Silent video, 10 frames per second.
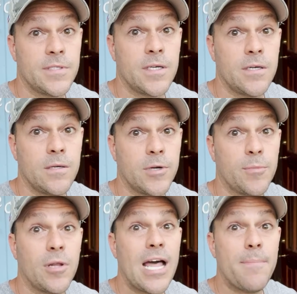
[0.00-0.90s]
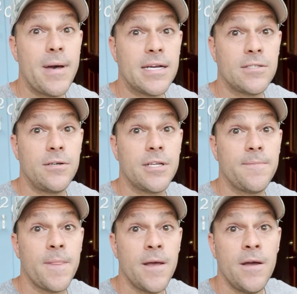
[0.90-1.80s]
So we're gonna put lockbox on it.
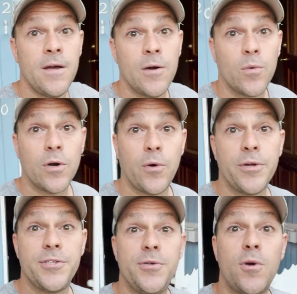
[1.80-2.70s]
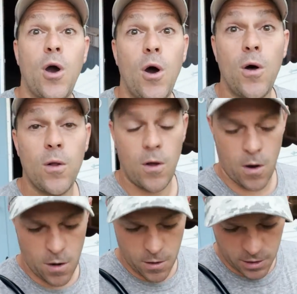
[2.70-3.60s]
We're going to call
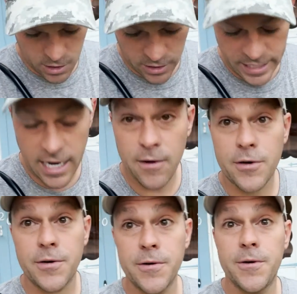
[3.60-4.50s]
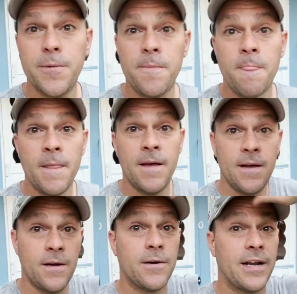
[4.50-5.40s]
our cleanout crew
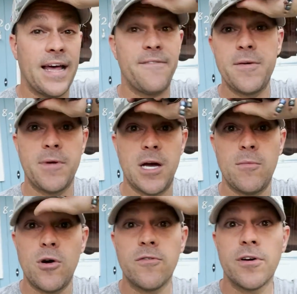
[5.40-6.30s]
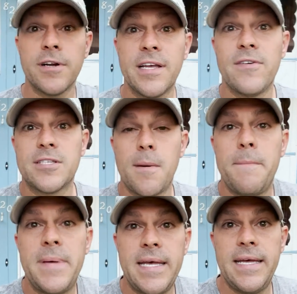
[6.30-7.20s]
we're gonna have them come over, give us a
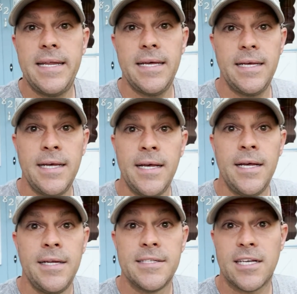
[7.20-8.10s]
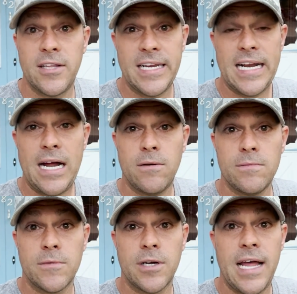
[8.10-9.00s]
bid to clean it out.
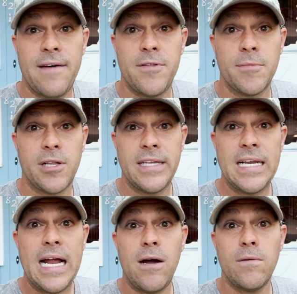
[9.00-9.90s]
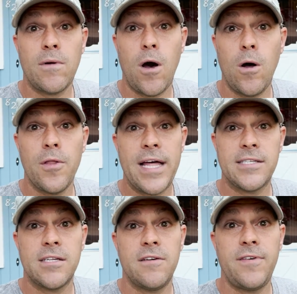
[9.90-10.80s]
We're gonna have them clean it out, haul
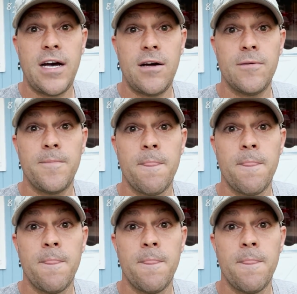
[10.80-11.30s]
that stuff out,